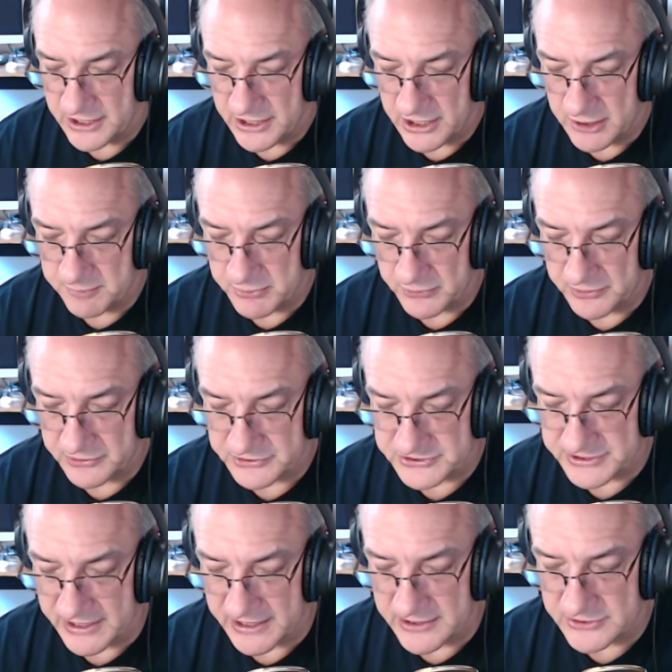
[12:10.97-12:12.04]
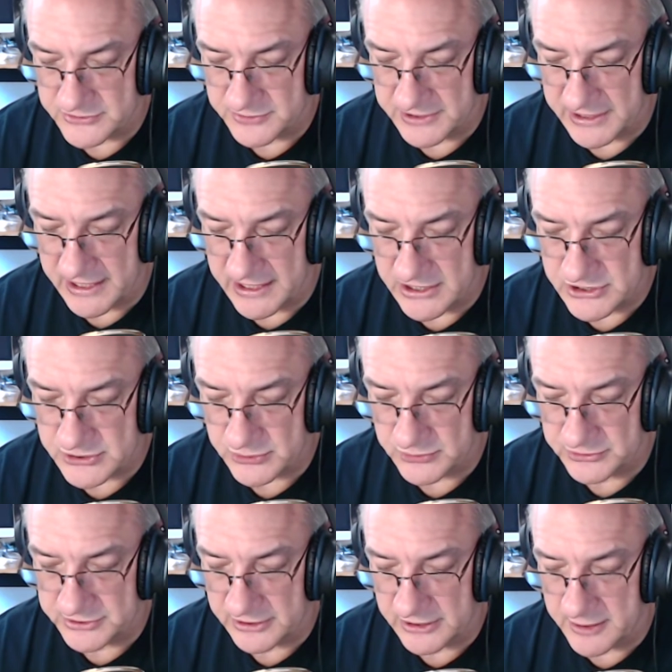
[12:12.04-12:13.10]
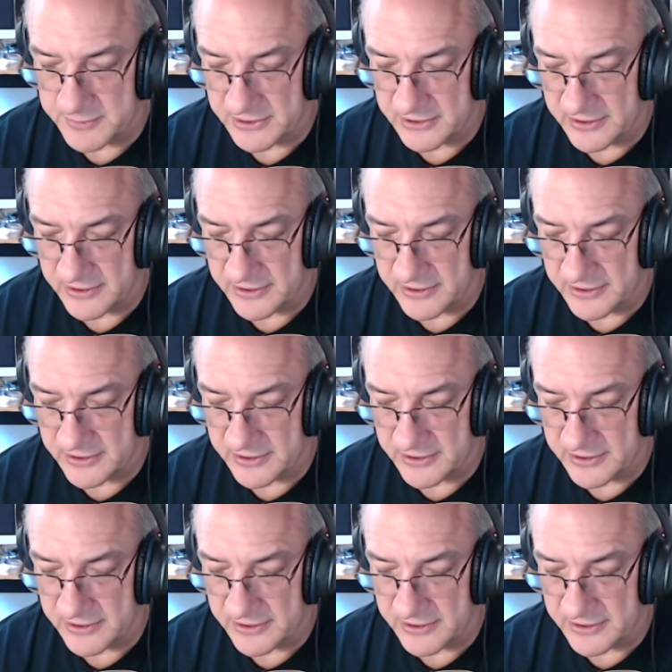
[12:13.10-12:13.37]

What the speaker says: It boils down to the age-old dilemma